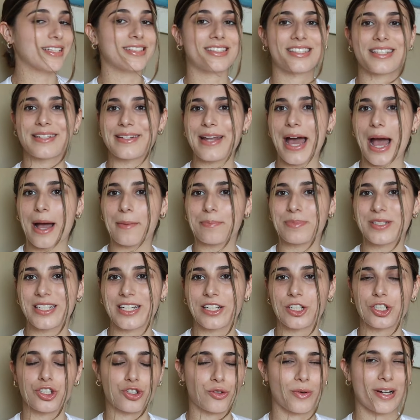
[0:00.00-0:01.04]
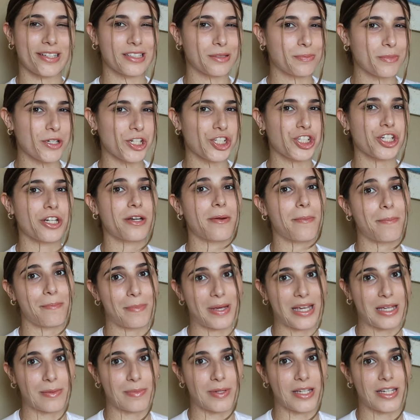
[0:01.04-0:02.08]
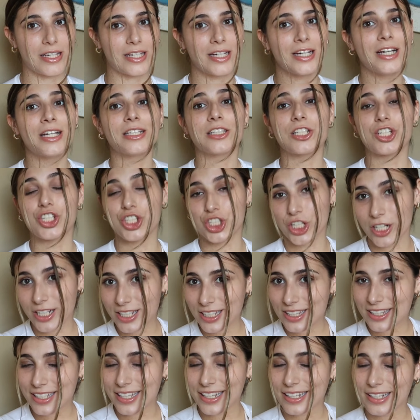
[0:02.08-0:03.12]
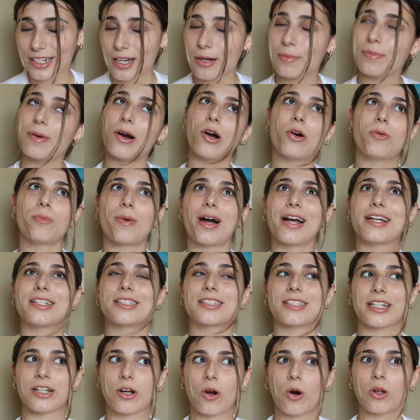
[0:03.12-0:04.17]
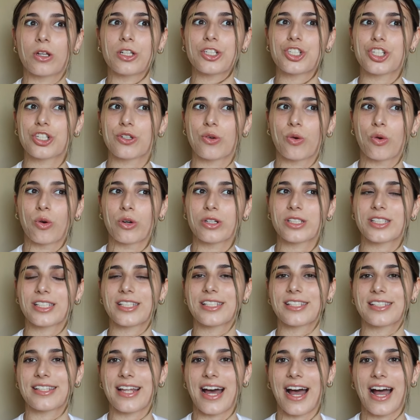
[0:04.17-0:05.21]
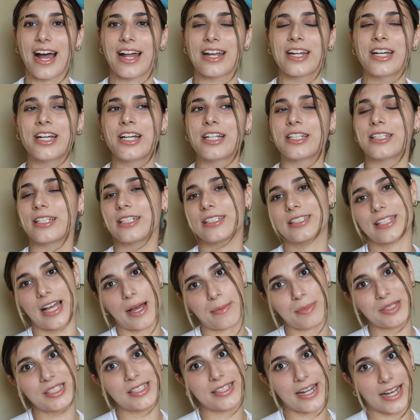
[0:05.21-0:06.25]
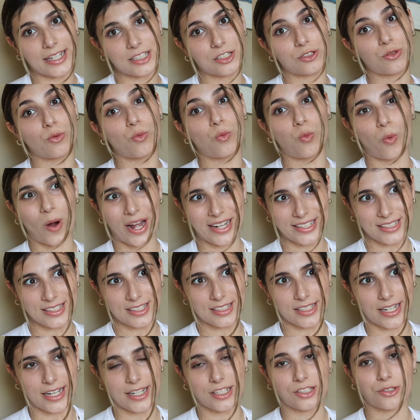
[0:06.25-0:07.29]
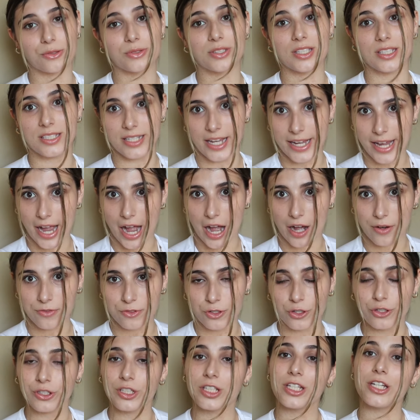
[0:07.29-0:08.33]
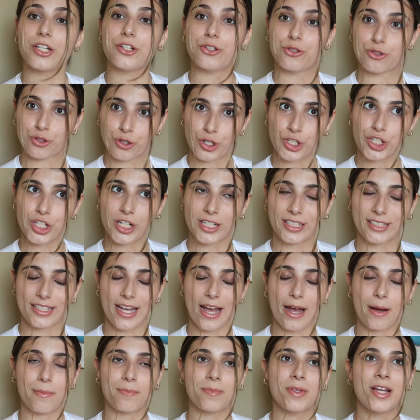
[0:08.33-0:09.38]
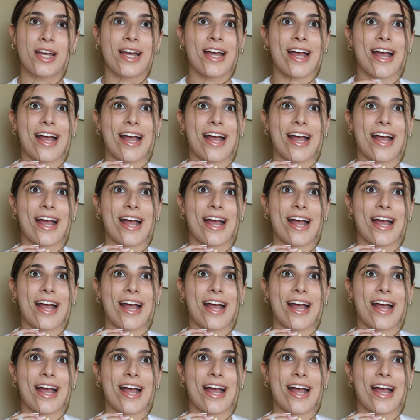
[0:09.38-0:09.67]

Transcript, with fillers: and synaptic transmission maybe. The shitty thing about my psychology course is that the exam is next Wednesday, so it's the day after the nutrition exam.